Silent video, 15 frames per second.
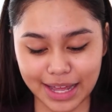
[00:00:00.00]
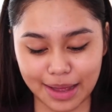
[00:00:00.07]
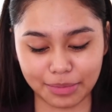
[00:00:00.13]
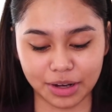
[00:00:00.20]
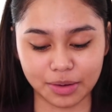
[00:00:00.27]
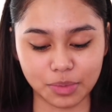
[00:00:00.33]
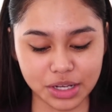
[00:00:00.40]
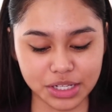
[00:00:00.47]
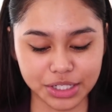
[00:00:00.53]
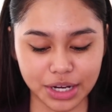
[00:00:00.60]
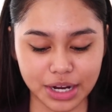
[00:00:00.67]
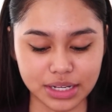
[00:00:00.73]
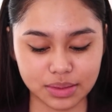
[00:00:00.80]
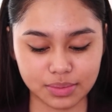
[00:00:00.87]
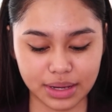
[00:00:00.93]
I'm gonna
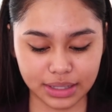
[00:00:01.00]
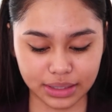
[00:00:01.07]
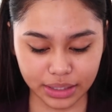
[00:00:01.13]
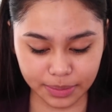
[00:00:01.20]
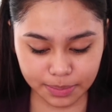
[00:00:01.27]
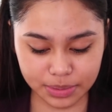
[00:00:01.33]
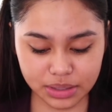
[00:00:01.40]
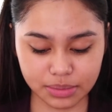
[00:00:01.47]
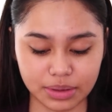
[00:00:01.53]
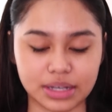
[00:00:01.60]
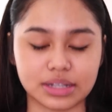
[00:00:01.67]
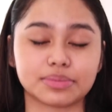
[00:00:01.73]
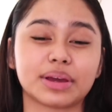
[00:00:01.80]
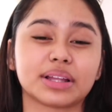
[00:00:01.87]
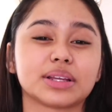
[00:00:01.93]
moisturize my lips because
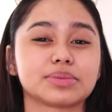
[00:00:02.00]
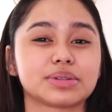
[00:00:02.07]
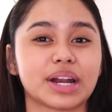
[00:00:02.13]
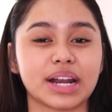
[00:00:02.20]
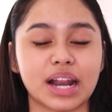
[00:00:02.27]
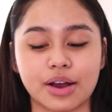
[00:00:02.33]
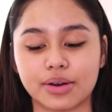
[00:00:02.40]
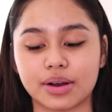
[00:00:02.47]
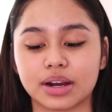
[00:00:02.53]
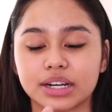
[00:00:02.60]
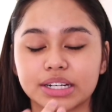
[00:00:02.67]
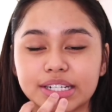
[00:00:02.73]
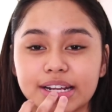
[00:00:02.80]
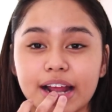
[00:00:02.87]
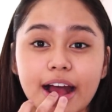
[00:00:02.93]
my lips right now are
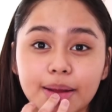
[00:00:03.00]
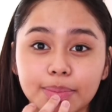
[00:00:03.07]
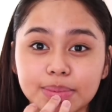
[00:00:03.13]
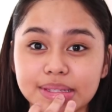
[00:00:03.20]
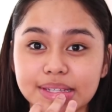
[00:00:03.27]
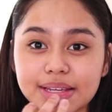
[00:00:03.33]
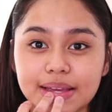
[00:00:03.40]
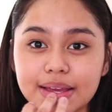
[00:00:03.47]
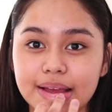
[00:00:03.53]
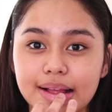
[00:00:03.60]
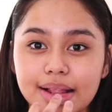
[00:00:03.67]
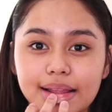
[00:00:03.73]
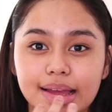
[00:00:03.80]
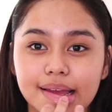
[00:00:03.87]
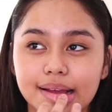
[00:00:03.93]
chapped,
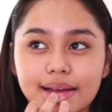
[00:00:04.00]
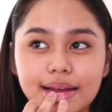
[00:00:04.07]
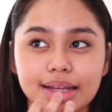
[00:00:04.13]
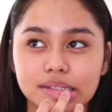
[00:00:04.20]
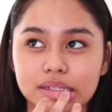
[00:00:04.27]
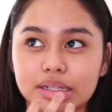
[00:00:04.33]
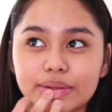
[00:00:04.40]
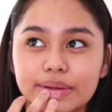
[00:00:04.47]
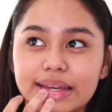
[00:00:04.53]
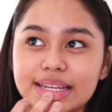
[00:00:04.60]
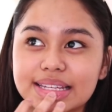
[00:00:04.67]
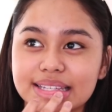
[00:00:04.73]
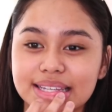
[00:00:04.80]
like as always.